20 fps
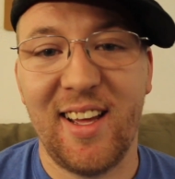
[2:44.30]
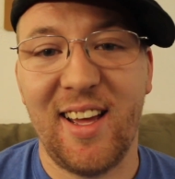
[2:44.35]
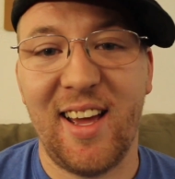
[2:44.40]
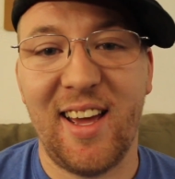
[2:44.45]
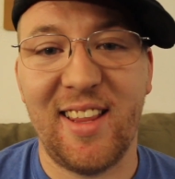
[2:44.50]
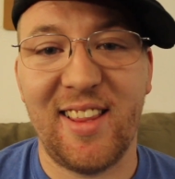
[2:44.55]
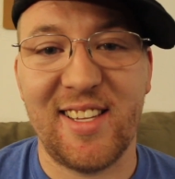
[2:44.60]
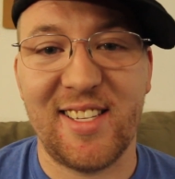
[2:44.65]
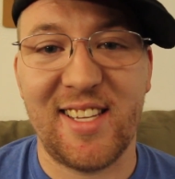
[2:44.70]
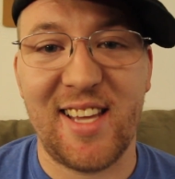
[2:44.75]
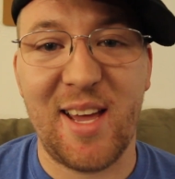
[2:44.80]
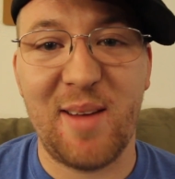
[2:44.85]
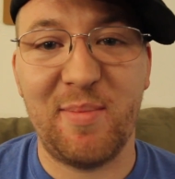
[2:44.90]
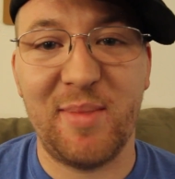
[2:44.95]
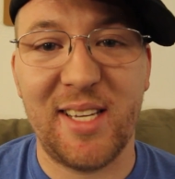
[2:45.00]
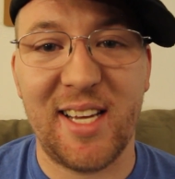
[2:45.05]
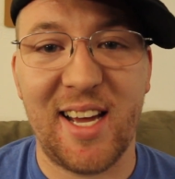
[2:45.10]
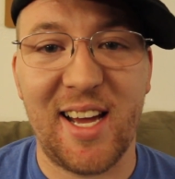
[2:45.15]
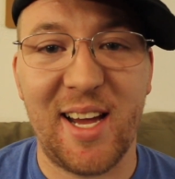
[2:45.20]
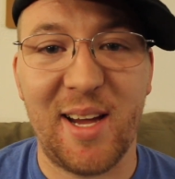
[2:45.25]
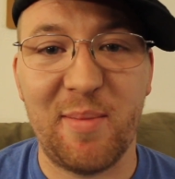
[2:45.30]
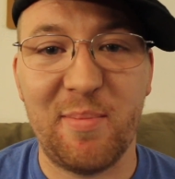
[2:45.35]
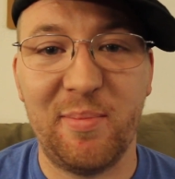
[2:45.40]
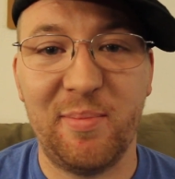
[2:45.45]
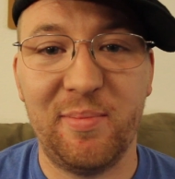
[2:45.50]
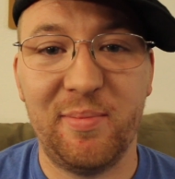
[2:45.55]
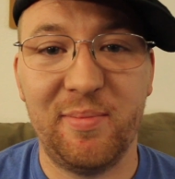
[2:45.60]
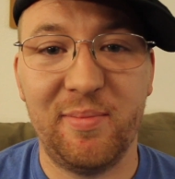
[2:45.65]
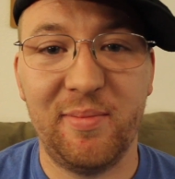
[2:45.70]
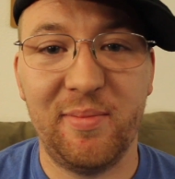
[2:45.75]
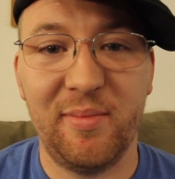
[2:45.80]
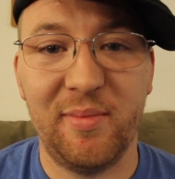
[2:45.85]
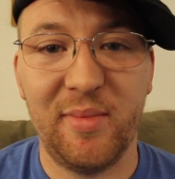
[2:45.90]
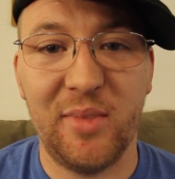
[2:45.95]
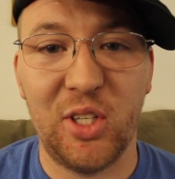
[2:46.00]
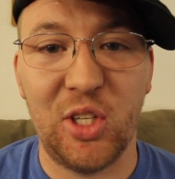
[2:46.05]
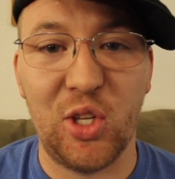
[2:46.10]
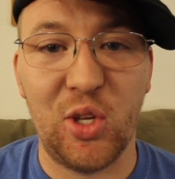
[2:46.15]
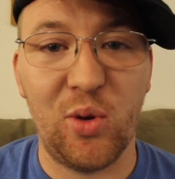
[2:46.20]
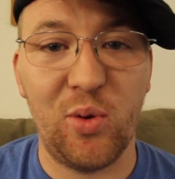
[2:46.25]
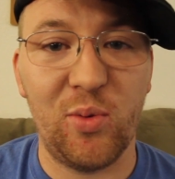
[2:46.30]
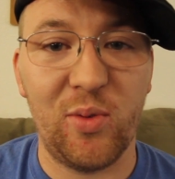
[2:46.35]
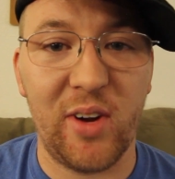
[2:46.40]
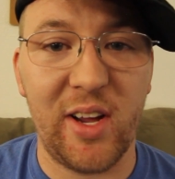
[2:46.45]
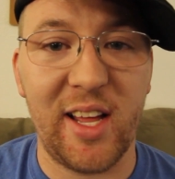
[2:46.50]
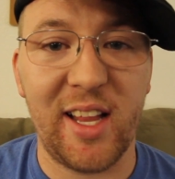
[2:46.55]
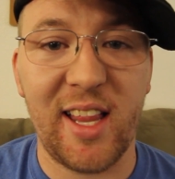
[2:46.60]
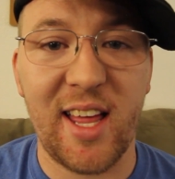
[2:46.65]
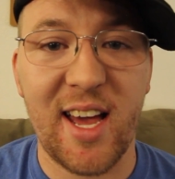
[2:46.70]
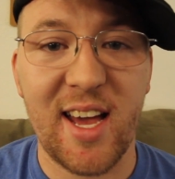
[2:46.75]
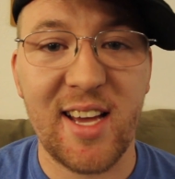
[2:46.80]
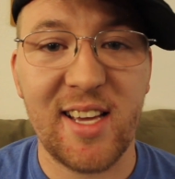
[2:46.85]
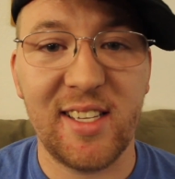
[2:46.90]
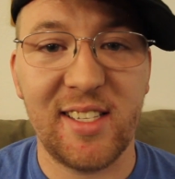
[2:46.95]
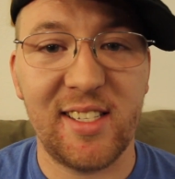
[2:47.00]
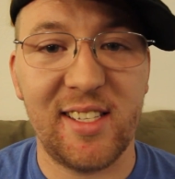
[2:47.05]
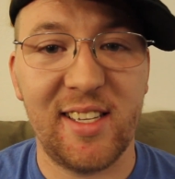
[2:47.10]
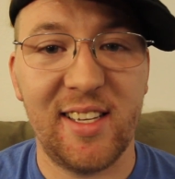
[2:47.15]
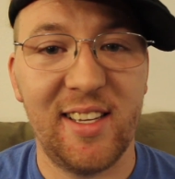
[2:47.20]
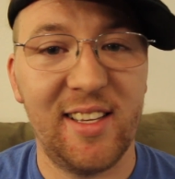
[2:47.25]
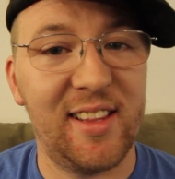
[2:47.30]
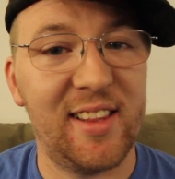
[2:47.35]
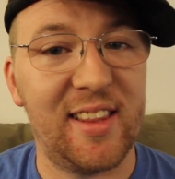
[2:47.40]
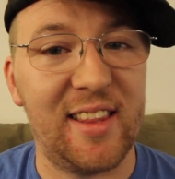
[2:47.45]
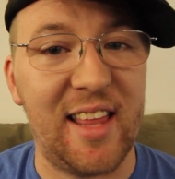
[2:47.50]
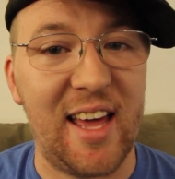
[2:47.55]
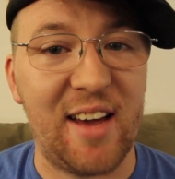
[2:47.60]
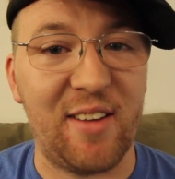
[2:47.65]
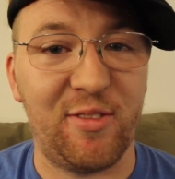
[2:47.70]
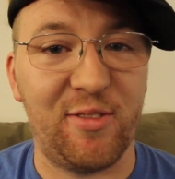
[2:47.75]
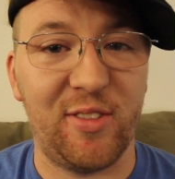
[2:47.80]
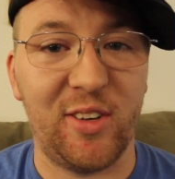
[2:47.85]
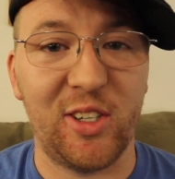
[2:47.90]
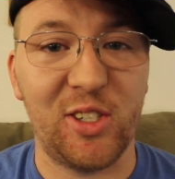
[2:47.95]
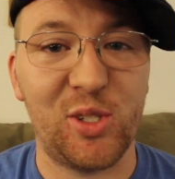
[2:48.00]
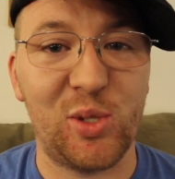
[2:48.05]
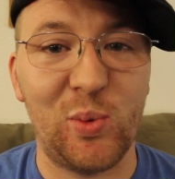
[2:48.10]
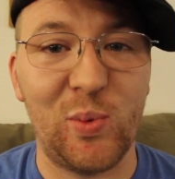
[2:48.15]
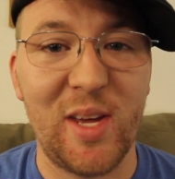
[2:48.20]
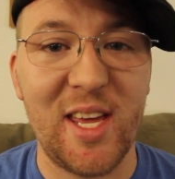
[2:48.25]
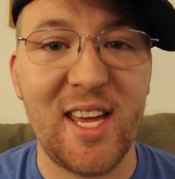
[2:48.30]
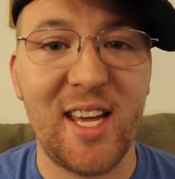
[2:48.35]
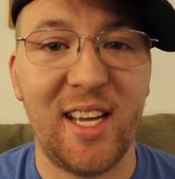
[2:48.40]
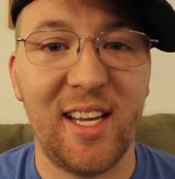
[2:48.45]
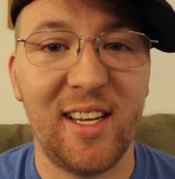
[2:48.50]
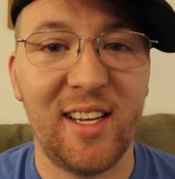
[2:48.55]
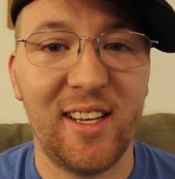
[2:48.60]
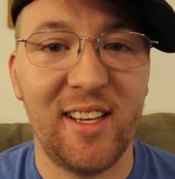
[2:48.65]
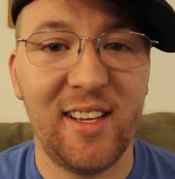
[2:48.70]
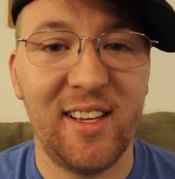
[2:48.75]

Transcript: At the same time, you realize that first week,